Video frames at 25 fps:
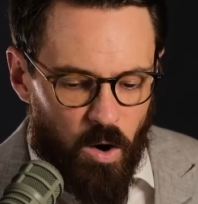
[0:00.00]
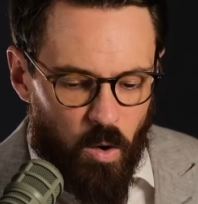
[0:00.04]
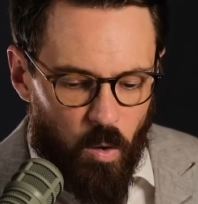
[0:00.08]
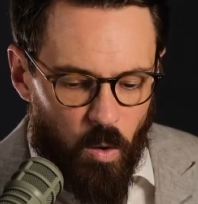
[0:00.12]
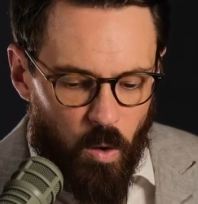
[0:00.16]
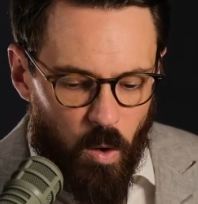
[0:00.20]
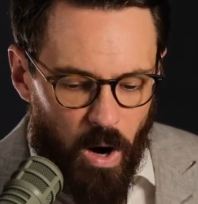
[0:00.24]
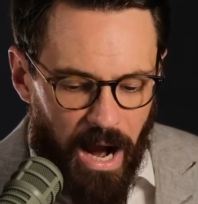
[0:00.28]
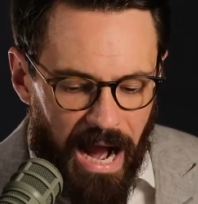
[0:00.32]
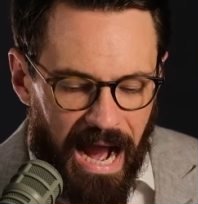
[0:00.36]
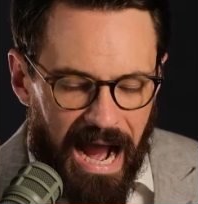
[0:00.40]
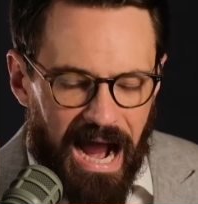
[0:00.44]

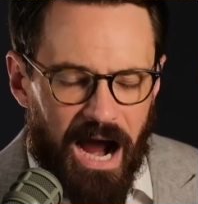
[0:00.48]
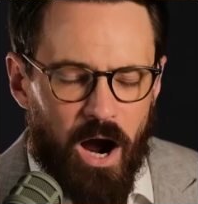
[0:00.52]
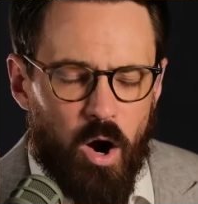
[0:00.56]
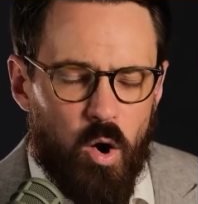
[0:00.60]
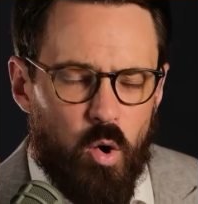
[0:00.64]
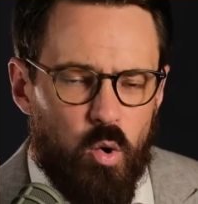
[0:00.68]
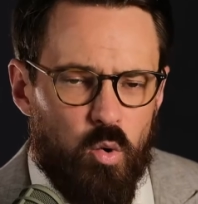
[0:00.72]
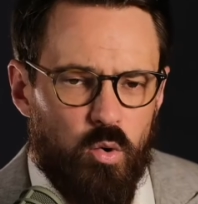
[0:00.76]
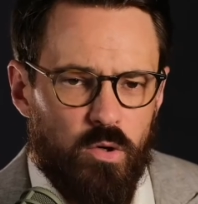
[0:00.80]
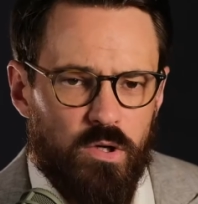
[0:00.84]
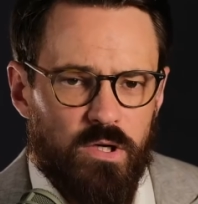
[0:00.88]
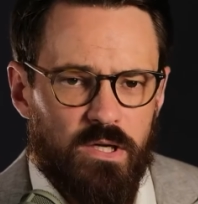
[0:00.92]

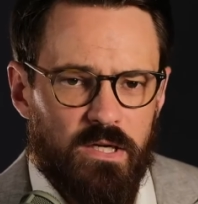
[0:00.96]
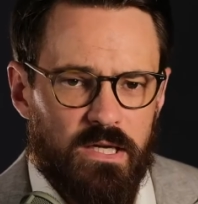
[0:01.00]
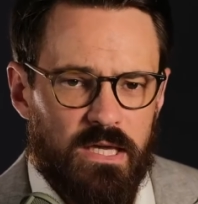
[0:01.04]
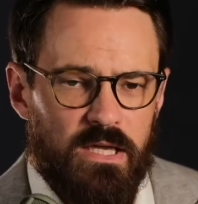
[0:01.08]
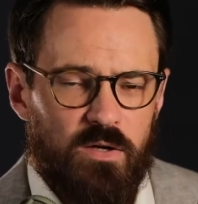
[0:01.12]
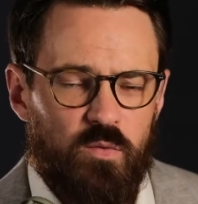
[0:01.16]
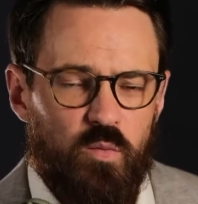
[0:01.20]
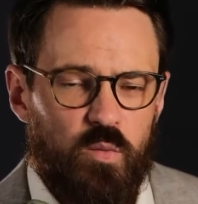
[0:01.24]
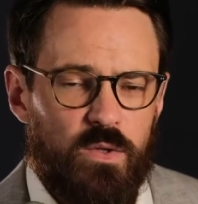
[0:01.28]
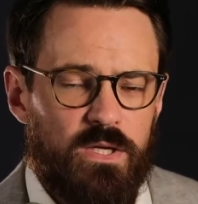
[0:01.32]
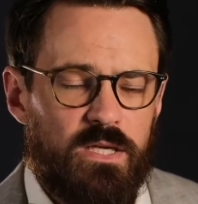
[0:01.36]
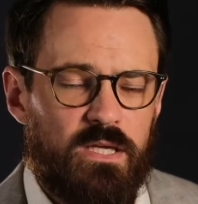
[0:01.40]
how
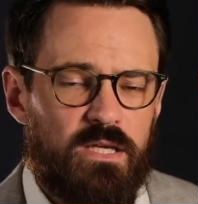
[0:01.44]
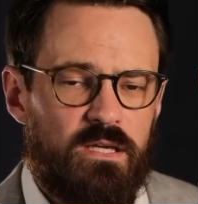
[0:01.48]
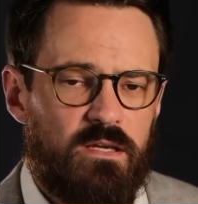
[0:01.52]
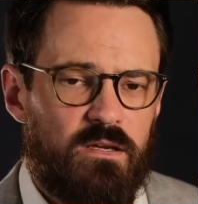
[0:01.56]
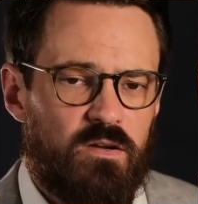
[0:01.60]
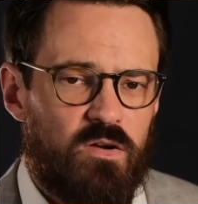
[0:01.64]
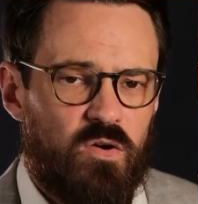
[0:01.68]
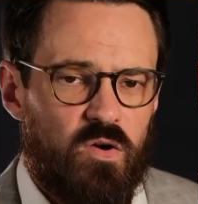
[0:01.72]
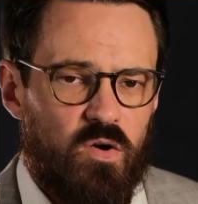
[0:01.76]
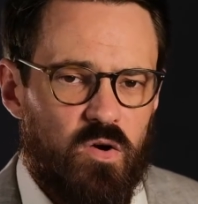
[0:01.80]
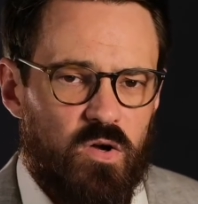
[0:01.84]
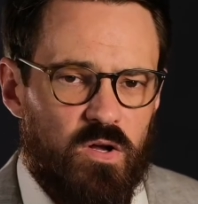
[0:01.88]
can we,
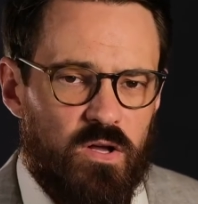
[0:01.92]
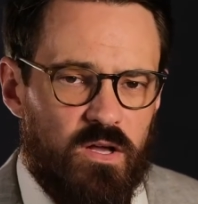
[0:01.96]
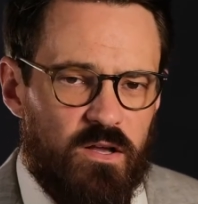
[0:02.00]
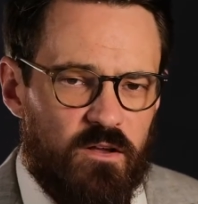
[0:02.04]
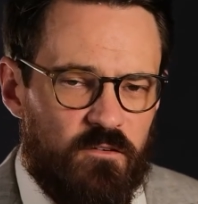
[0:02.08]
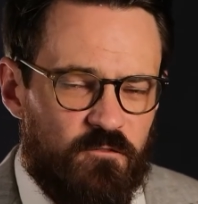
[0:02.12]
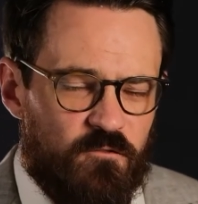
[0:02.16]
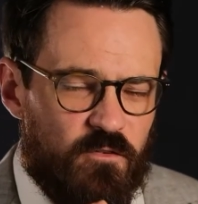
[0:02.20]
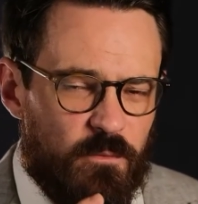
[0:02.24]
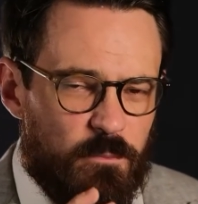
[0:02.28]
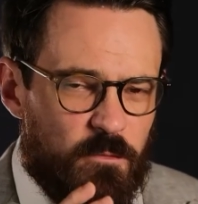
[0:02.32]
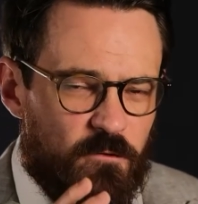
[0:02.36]

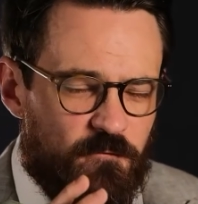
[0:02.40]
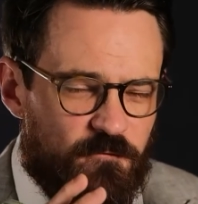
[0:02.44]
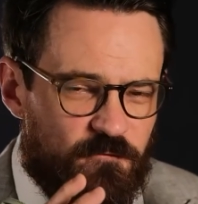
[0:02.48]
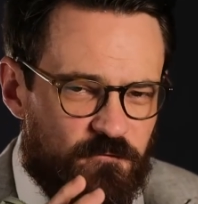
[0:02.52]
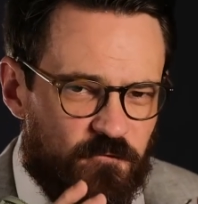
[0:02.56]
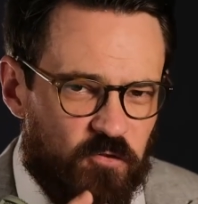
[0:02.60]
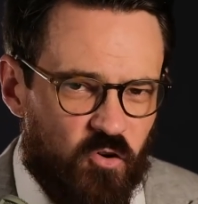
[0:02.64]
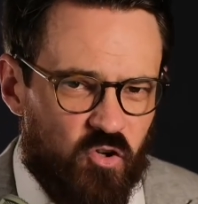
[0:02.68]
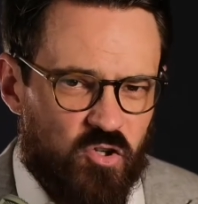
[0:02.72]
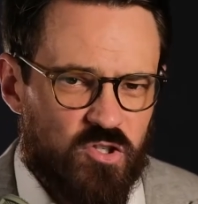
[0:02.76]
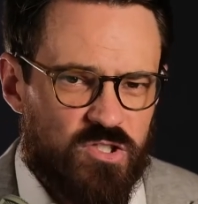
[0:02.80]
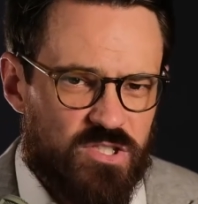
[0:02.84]
from the
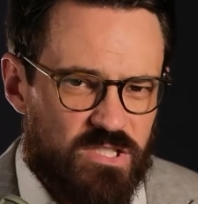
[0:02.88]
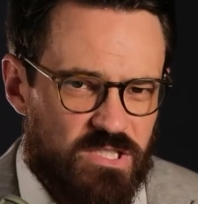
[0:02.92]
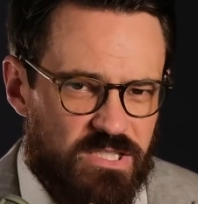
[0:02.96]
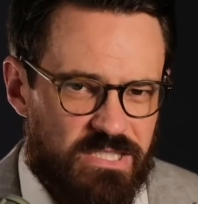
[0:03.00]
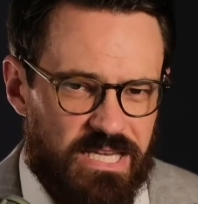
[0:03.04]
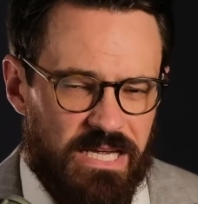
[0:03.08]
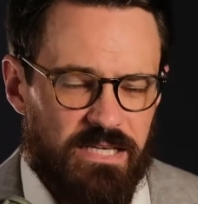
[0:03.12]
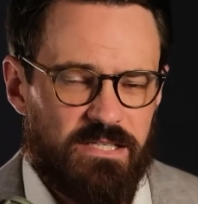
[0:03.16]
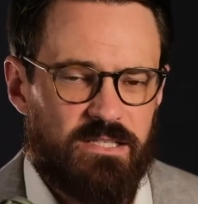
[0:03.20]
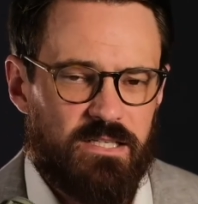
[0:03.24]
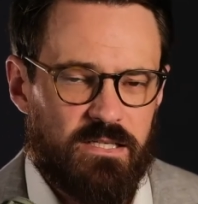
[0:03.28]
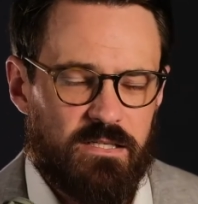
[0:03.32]
first
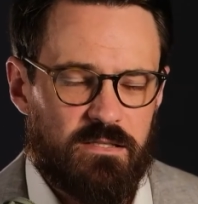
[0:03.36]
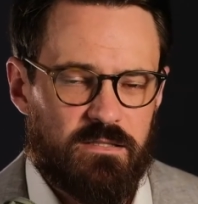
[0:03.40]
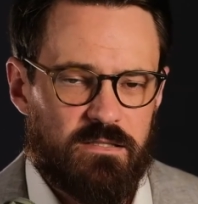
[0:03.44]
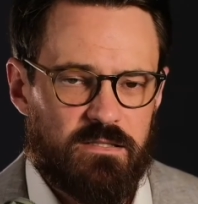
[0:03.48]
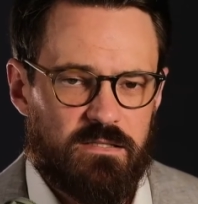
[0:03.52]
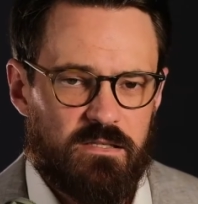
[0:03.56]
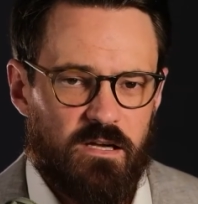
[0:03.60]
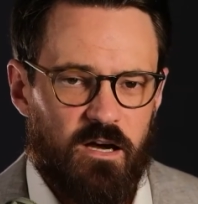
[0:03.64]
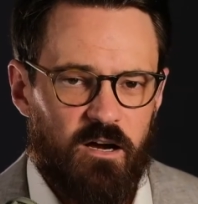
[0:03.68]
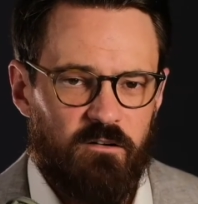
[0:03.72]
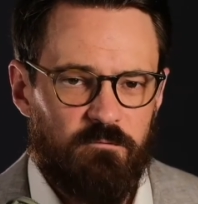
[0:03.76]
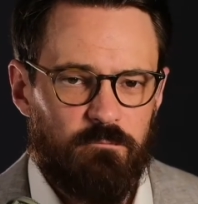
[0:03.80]

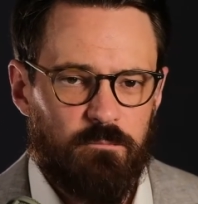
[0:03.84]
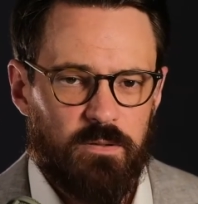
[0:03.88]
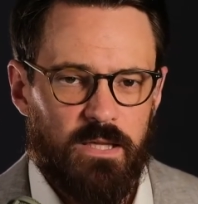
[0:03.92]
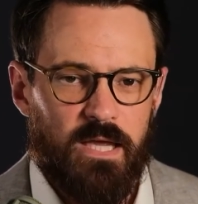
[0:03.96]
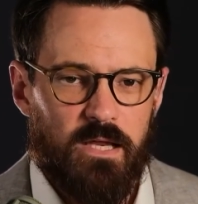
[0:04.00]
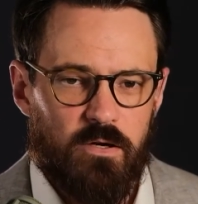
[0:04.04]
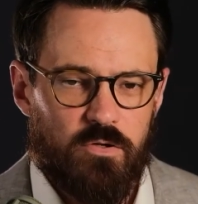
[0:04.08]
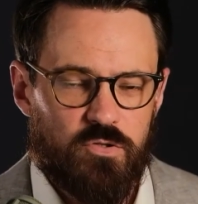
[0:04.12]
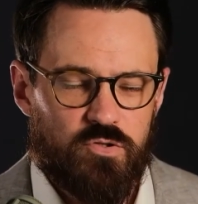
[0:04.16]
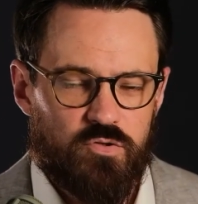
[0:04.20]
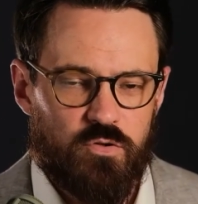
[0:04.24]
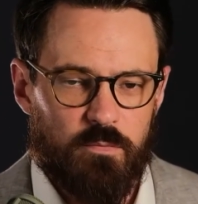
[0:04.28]
sentence of
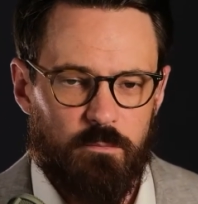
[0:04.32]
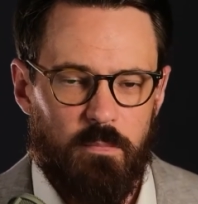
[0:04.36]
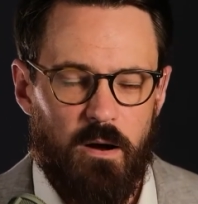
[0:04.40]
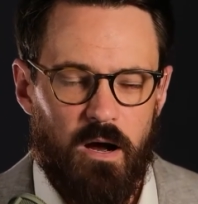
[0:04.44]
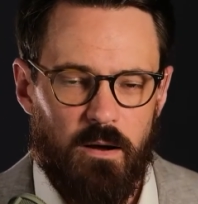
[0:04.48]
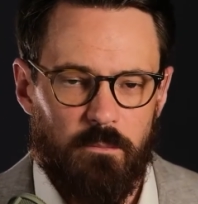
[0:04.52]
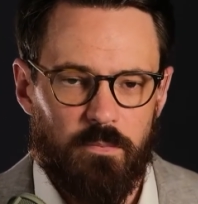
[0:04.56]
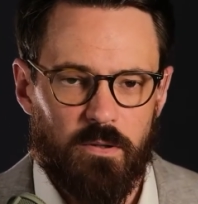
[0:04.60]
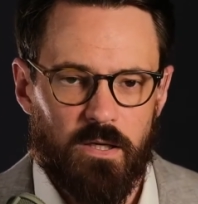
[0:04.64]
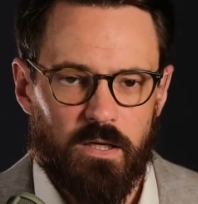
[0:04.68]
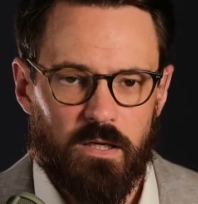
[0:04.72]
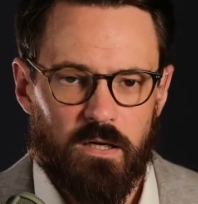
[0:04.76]
Plato's
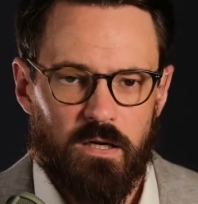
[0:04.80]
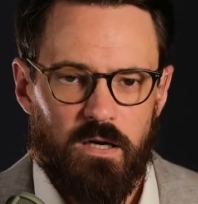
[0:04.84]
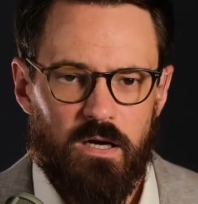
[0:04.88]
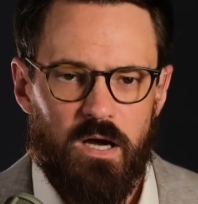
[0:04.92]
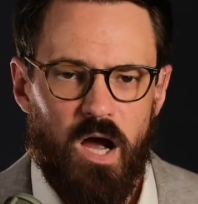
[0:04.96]
Republic,